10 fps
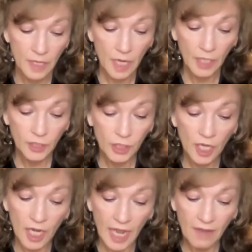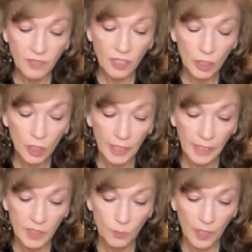I should not have to look at
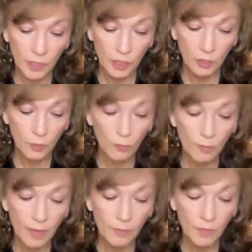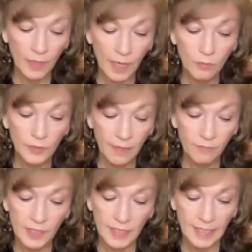his picture and remember that I will
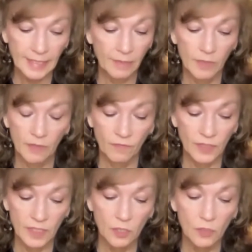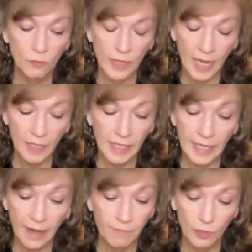never see him in the physical
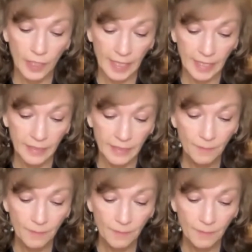reality ever again.